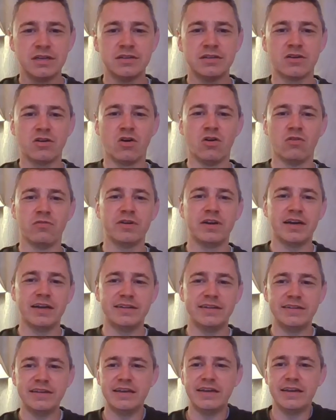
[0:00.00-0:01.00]
the
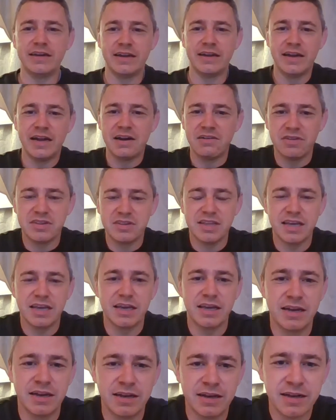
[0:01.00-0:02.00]
COVID-19 and
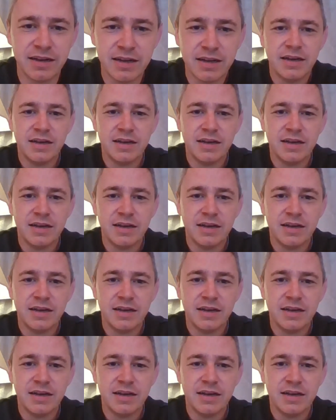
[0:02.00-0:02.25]
everything, and